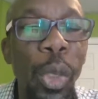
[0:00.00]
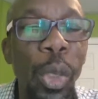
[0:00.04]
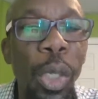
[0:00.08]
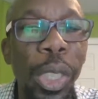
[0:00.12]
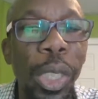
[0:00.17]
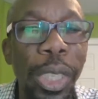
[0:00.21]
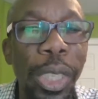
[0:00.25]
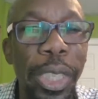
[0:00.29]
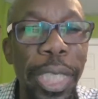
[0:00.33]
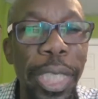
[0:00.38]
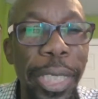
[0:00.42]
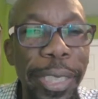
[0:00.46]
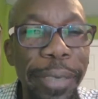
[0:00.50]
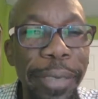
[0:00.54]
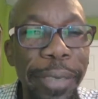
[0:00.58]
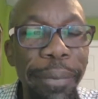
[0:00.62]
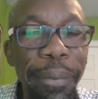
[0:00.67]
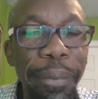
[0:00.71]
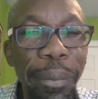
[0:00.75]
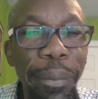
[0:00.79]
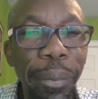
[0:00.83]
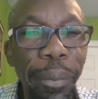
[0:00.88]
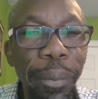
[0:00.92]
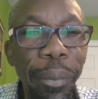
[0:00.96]
culture.
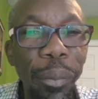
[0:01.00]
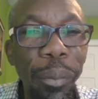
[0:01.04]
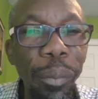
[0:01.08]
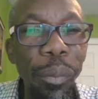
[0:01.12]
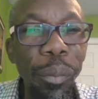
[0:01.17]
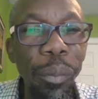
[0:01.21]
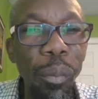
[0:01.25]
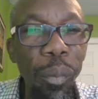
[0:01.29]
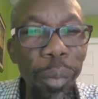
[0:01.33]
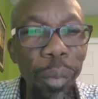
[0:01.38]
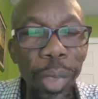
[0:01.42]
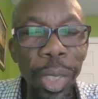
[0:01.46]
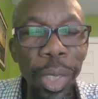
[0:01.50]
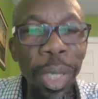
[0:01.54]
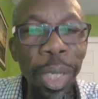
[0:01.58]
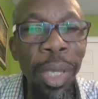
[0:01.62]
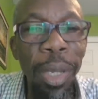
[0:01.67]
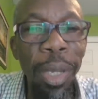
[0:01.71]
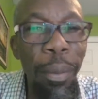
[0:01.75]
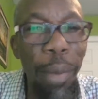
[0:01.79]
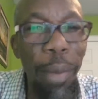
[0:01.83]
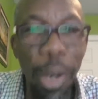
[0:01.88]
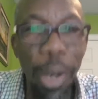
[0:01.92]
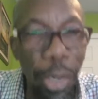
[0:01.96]

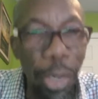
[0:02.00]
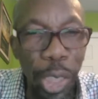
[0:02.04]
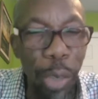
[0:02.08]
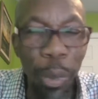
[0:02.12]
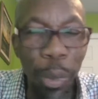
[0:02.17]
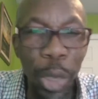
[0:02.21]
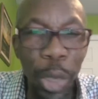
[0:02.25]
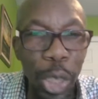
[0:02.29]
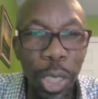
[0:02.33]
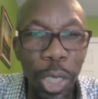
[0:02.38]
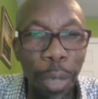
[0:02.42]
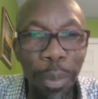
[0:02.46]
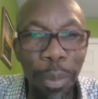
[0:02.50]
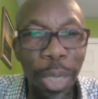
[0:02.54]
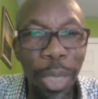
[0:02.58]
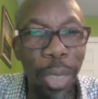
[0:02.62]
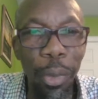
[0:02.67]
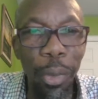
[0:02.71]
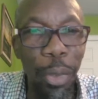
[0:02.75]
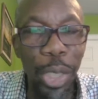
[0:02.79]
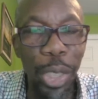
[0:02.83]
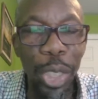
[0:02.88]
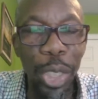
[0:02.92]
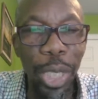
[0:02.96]
Maurice Bishop
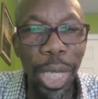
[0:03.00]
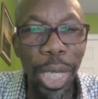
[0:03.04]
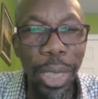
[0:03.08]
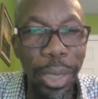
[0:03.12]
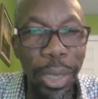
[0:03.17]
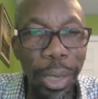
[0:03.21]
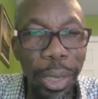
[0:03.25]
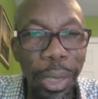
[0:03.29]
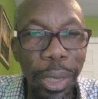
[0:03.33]
didn't reach that.